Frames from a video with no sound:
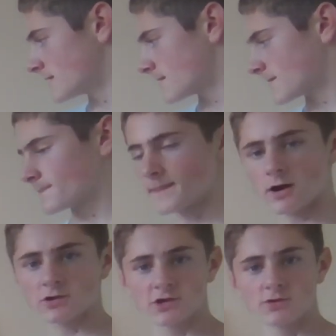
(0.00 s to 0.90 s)
Now
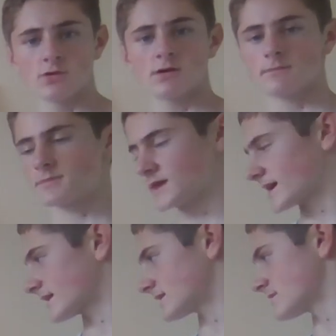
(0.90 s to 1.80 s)
you,
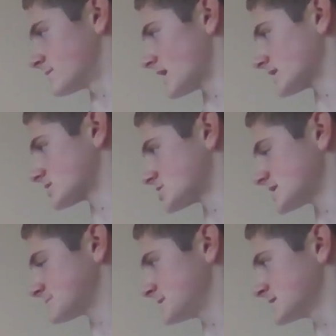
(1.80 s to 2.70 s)
playing the black chess
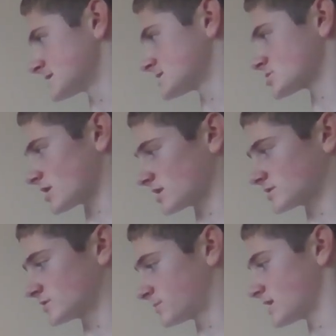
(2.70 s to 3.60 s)
pieces, trying to
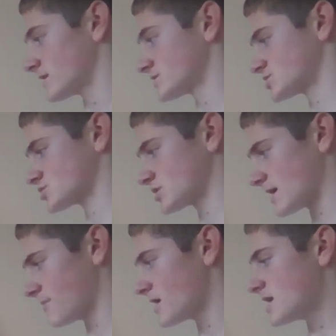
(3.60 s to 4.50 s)
play this
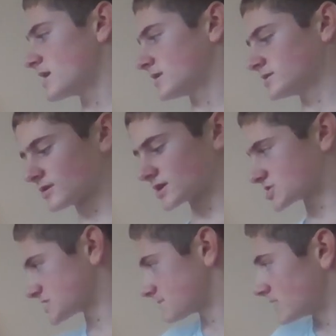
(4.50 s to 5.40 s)
trap, you can
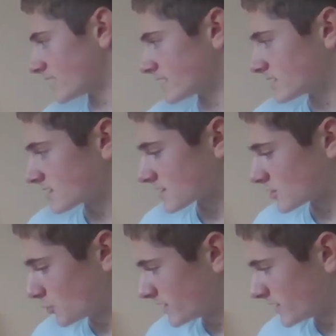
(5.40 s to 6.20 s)
just play queen